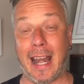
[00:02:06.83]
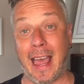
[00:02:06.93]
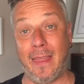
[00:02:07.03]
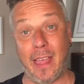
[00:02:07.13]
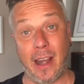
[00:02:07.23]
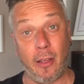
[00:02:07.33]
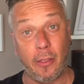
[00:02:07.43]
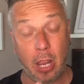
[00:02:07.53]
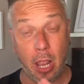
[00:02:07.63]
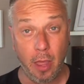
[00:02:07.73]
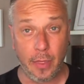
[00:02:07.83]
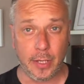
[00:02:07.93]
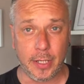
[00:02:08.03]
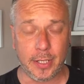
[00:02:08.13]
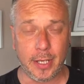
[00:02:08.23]
And there are the
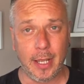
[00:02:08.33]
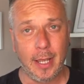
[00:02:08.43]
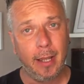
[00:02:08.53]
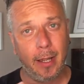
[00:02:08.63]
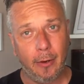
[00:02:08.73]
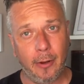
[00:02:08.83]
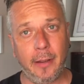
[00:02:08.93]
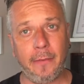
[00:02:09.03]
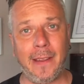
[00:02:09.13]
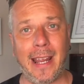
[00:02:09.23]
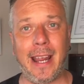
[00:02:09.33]
others where fear